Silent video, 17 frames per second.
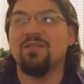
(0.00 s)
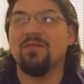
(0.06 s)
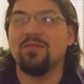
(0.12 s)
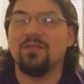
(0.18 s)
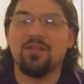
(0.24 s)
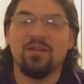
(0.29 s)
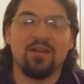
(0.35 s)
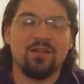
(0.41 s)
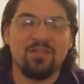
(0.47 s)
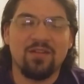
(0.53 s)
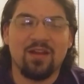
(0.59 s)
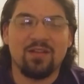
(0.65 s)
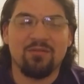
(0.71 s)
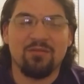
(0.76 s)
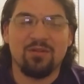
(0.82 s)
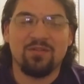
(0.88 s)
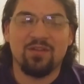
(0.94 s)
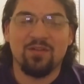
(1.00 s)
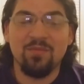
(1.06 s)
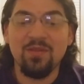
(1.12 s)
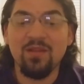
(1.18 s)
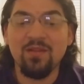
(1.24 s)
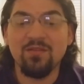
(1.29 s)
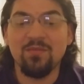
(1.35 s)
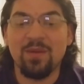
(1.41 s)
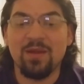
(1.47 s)
It's not exactly what I said, but
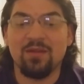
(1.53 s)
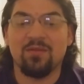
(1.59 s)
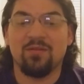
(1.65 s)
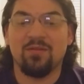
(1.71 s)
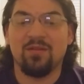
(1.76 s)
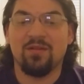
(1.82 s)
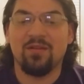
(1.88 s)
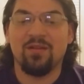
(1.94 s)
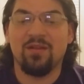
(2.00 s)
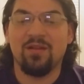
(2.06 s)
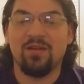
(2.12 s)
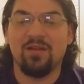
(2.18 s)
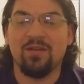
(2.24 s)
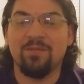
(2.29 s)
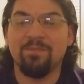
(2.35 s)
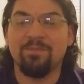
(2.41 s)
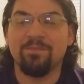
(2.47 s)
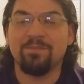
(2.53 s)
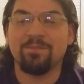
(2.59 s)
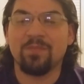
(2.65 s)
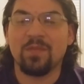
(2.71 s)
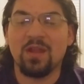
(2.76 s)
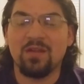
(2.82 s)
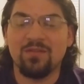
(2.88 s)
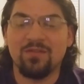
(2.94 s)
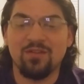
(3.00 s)
that's about the
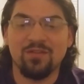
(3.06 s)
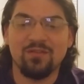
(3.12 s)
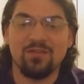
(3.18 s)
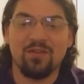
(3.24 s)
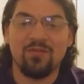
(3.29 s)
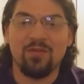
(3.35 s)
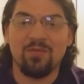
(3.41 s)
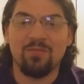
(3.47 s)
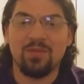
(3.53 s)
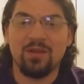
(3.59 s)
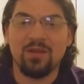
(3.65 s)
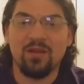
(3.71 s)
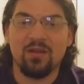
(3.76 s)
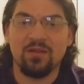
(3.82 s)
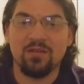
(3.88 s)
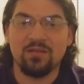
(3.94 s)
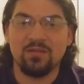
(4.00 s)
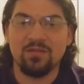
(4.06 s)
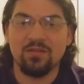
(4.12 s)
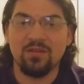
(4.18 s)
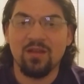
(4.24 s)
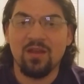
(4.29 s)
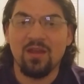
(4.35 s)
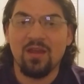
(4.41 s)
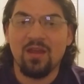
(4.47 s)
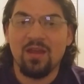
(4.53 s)
gist of it because
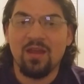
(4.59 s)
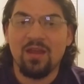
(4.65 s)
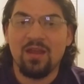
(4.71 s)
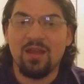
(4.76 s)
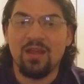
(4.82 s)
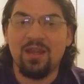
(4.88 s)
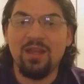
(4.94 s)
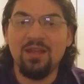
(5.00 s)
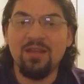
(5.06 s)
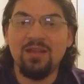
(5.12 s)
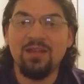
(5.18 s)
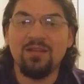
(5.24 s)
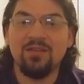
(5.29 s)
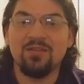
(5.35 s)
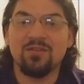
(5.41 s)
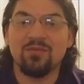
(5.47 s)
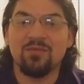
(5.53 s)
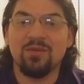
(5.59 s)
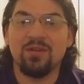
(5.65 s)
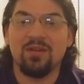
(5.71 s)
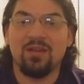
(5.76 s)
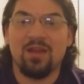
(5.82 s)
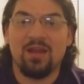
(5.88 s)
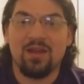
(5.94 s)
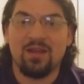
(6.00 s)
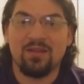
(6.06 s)
he needs to
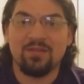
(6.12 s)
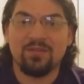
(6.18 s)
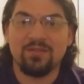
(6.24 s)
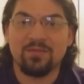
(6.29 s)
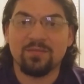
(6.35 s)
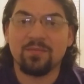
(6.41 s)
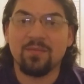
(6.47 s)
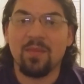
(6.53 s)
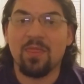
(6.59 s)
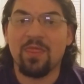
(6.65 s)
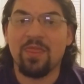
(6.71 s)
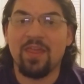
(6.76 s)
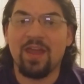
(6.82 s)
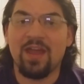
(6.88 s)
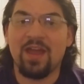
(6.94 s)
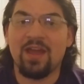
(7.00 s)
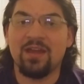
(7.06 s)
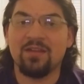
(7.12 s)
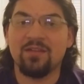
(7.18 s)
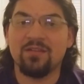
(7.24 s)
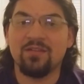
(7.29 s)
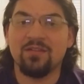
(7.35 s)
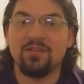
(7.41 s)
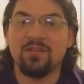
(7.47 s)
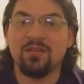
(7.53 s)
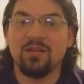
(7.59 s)
realize
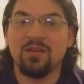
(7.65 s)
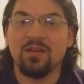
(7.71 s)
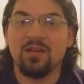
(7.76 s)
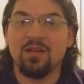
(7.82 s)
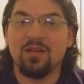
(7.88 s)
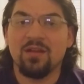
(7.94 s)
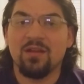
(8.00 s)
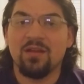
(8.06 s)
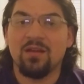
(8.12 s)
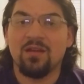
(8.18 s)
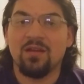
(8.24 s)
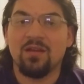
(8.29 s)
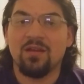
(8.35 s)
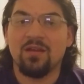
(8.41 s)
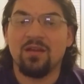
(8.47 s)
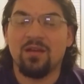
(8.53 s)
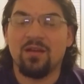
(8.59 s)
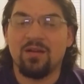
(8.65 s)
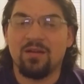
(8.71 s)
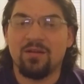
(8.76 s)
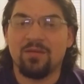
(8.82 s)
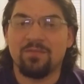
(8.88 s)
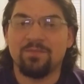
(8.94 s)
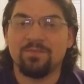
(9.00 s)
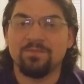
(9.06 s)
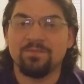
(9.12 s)
that
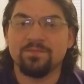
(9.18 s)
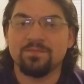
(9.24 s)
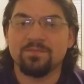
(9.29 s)
um,